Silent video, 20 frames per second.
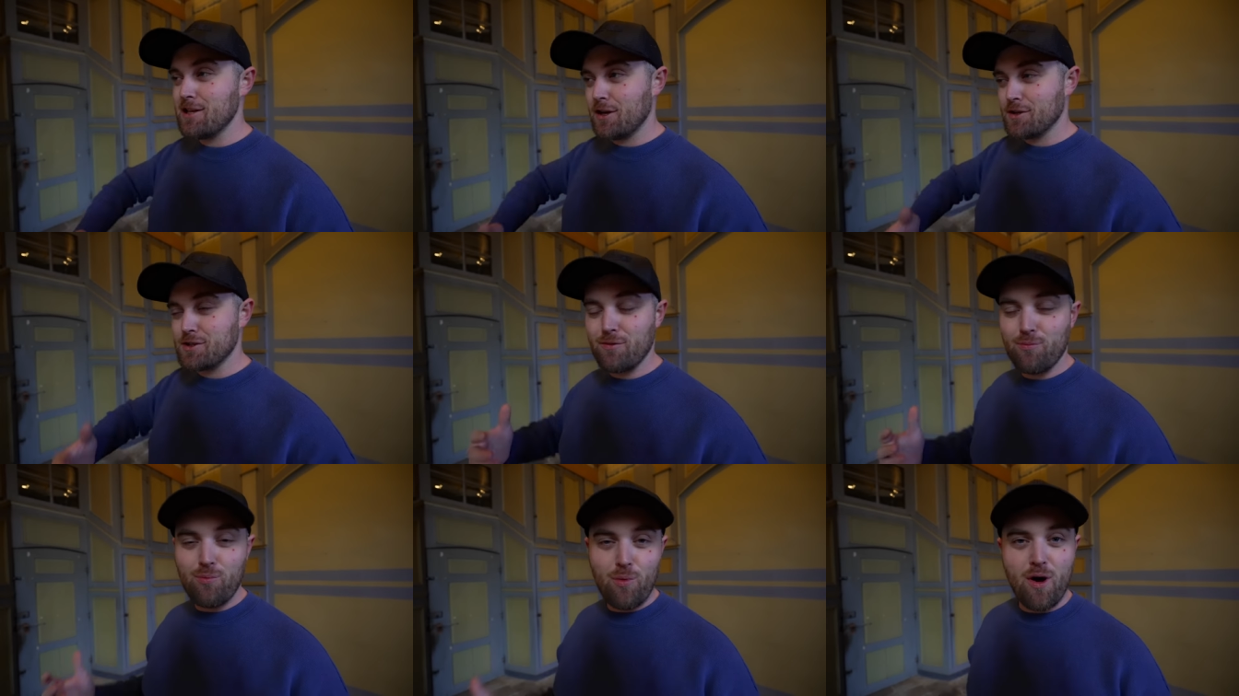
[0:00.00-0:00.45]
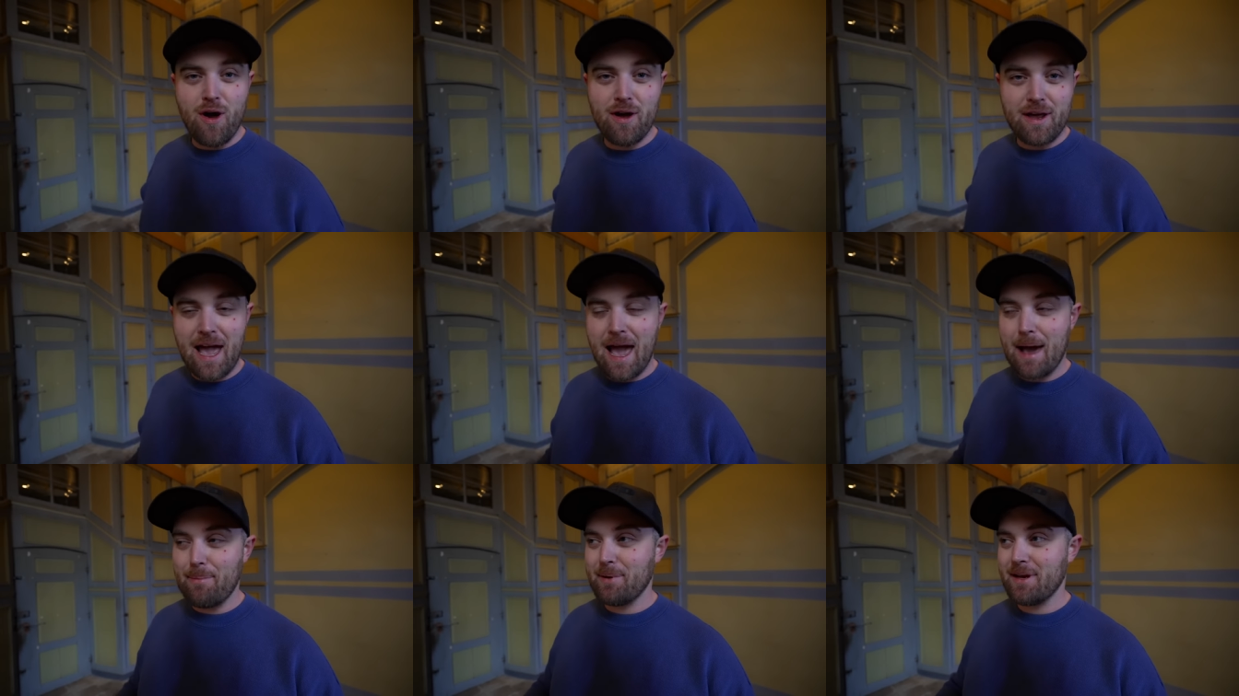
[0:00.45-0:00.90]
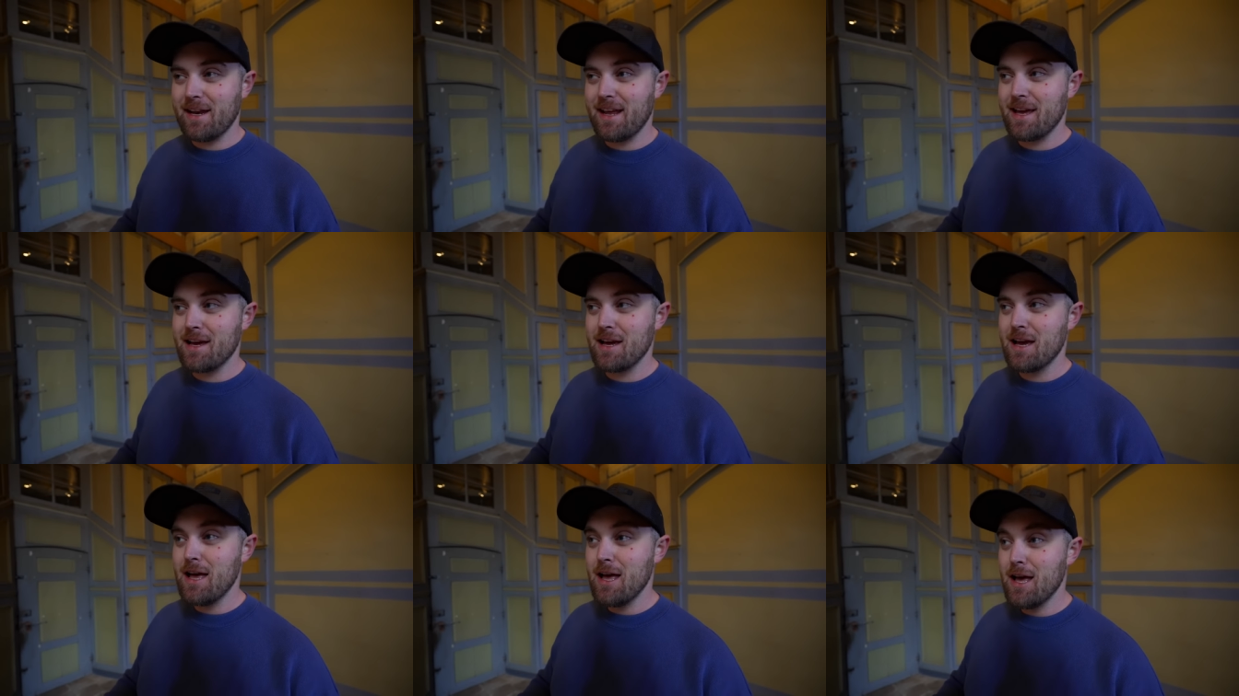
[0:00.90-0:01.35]
lots of work
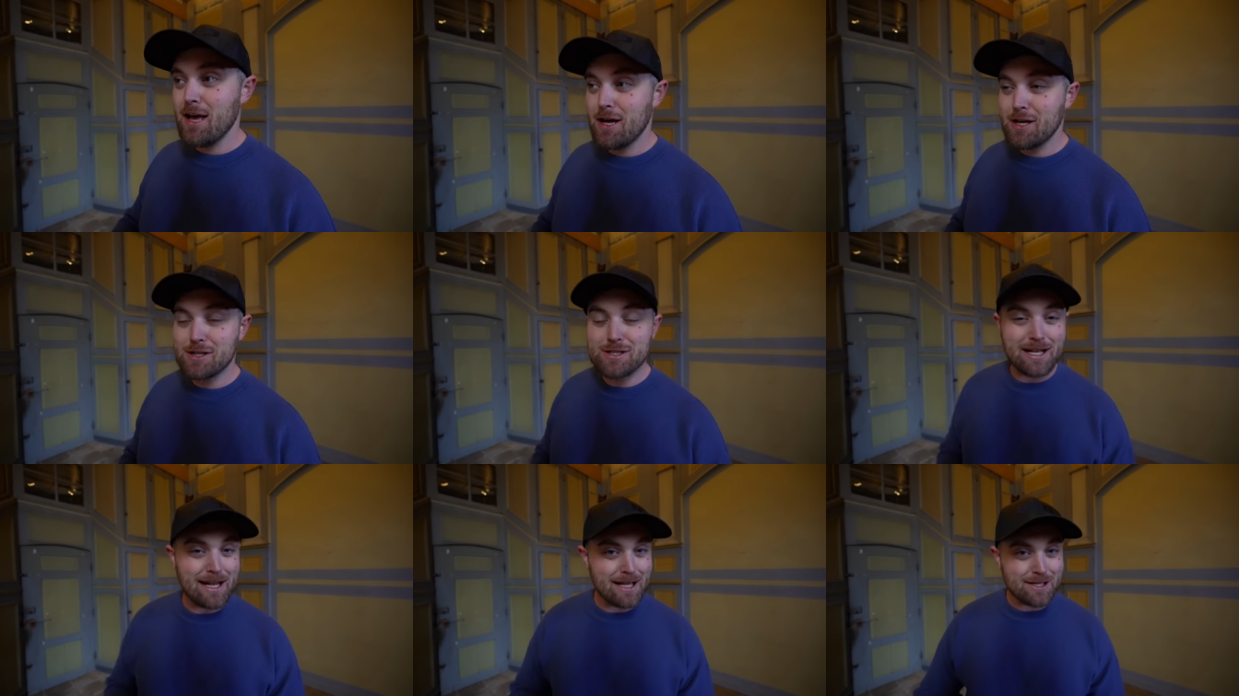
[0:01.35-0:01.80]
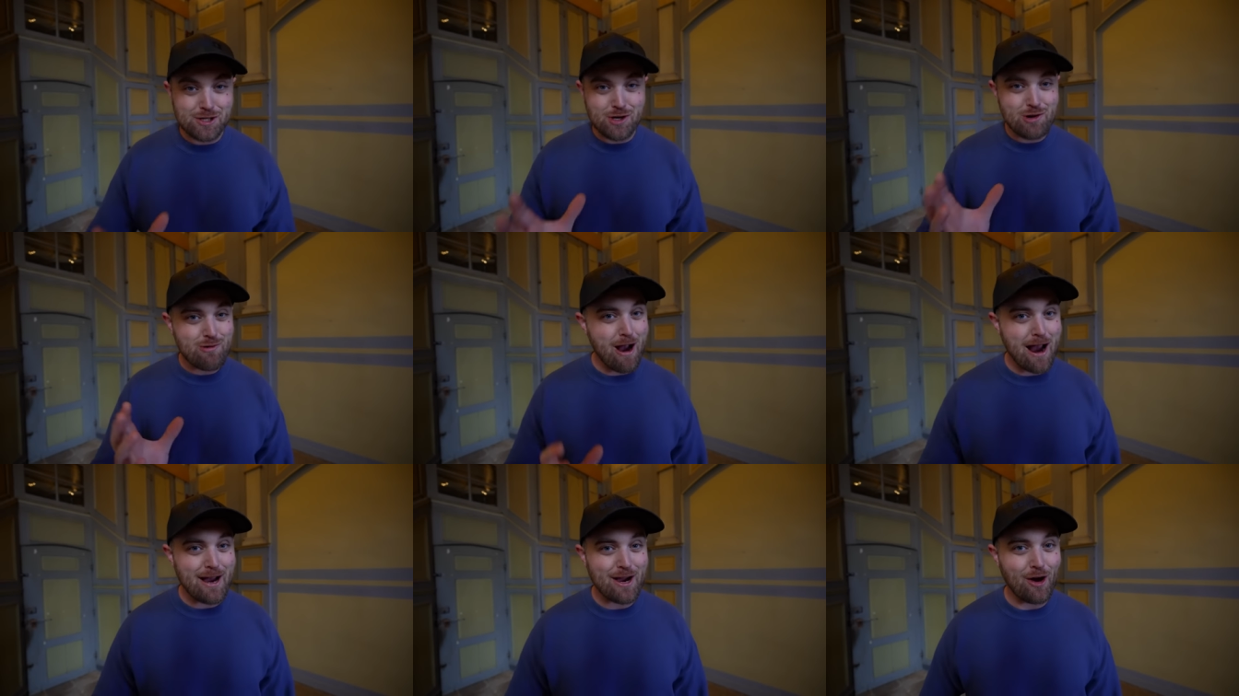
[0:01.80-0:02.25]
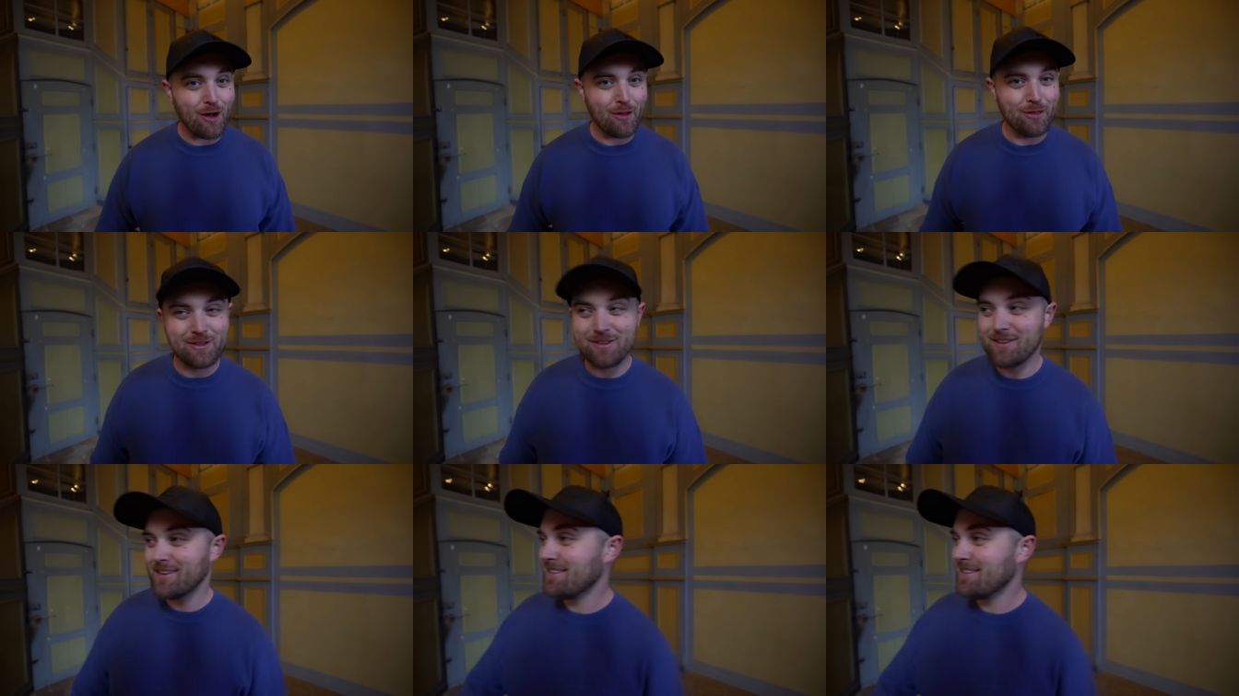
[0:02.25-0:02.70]
happening, so let's crack on.